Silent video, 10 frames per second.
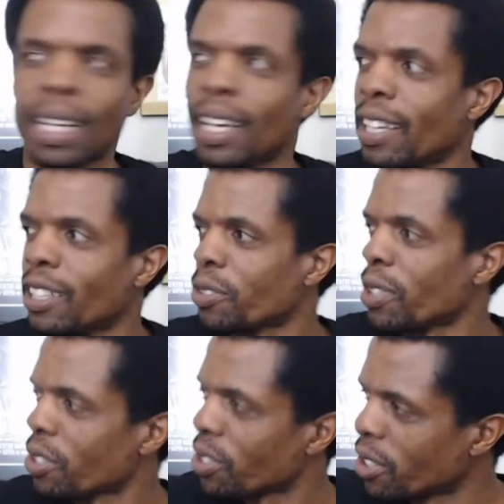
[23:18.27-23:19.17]
And the
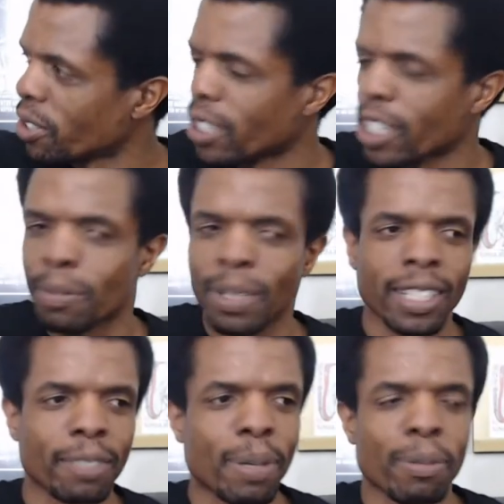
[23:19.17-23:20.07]
streets are still clear
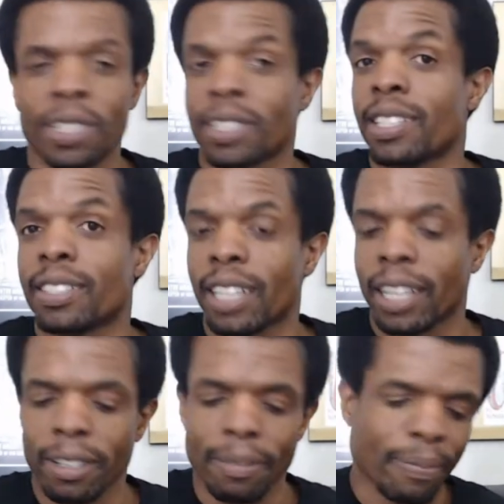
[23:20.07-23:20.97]
because people just get
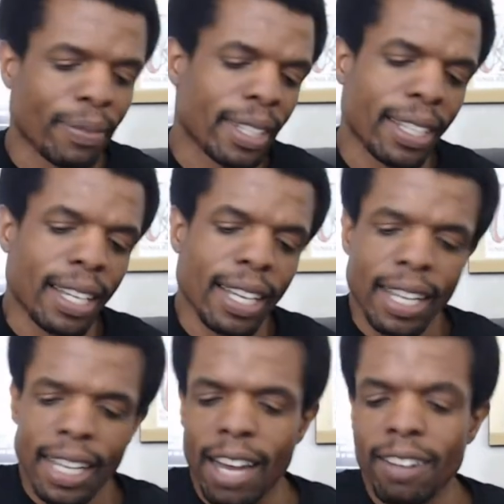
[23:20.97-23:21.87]
scared.
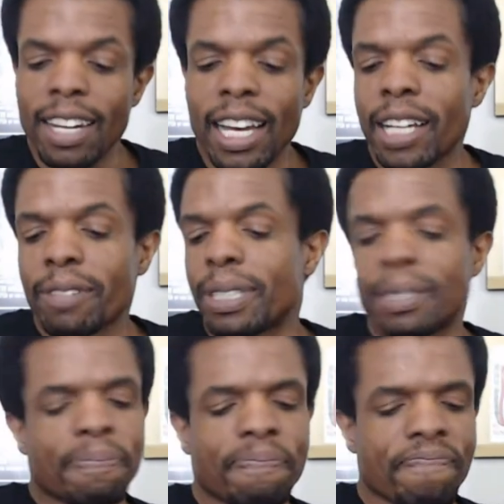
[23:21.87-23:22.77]
Out in Iowa,
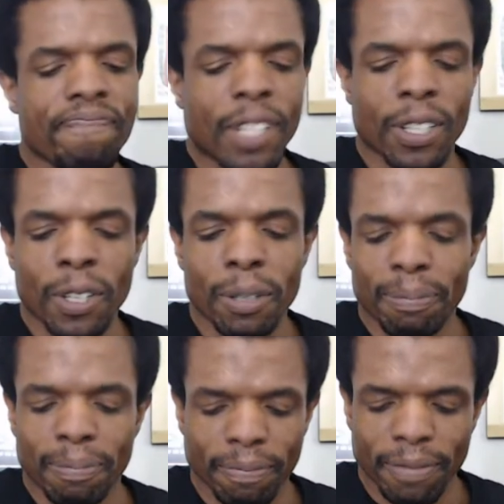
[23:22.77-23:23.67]
nope.
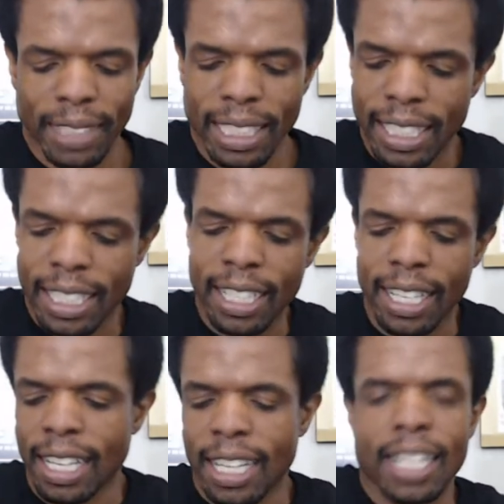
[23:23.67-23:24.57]

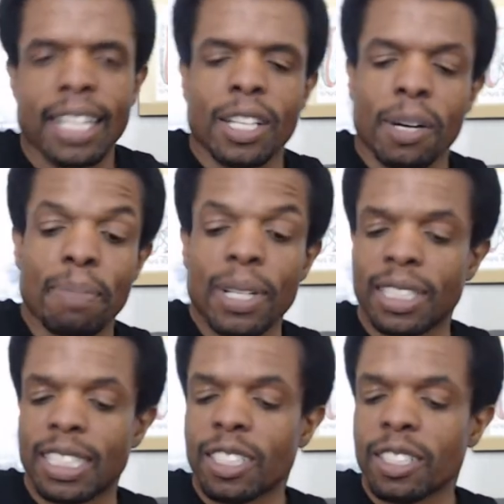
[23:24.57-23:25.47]
They're
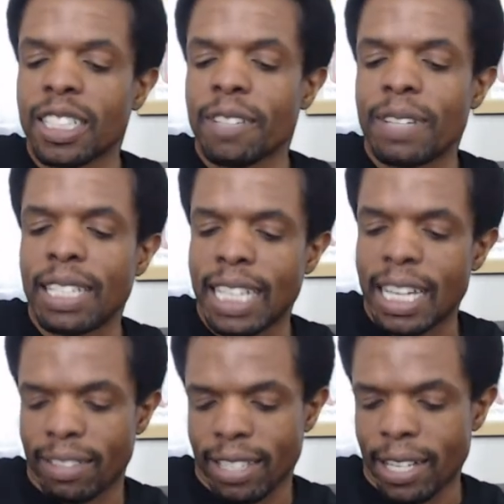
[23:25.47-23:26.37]
built a little differently
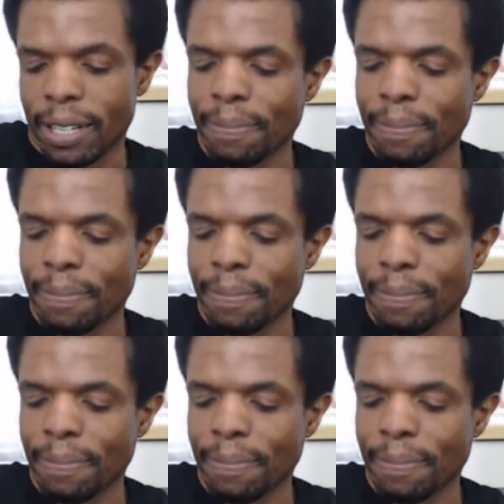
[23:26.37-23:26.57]
out there.